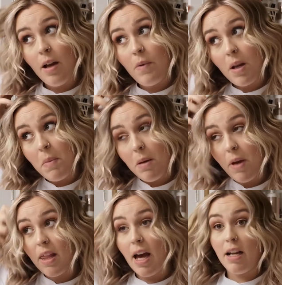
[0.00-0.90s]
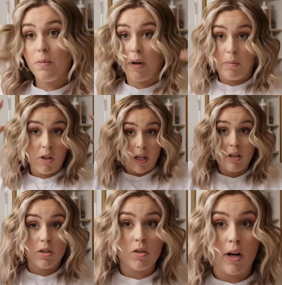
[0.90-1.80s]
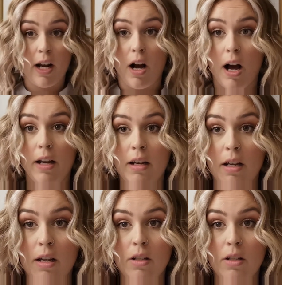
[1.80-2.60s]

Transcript: And what I mean by that is when I'm looking straight on,